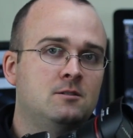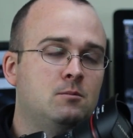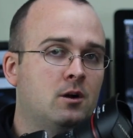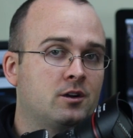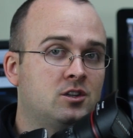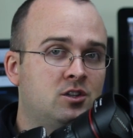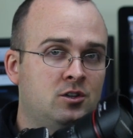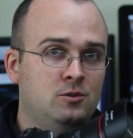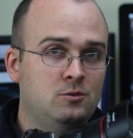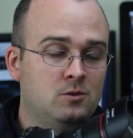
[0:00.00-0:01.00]
Mark
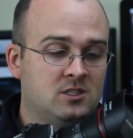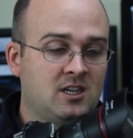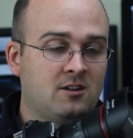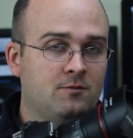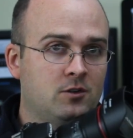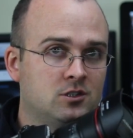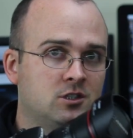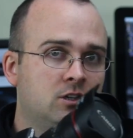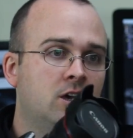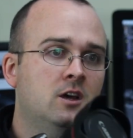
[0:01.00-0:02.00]
II, the second
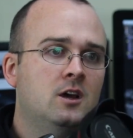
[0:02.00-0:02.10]
version,